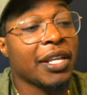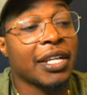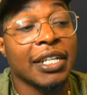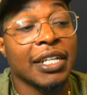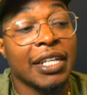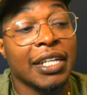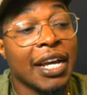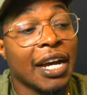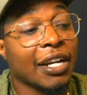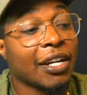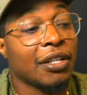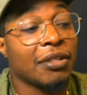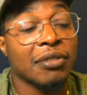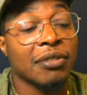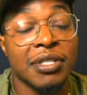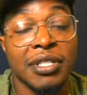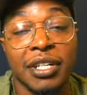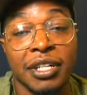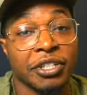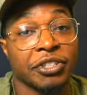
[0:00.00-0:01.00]
could have got close
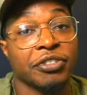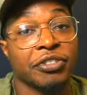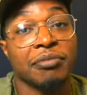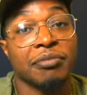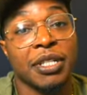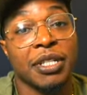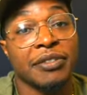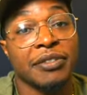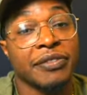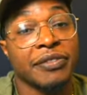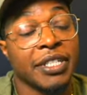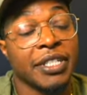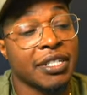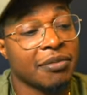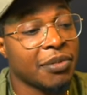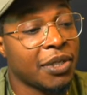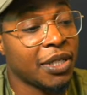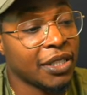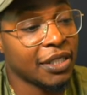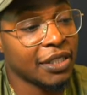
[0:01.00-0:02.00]
to a hundred bucks for these.
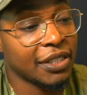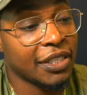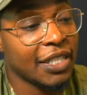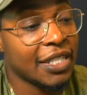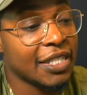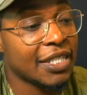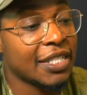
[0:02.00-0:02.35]
But these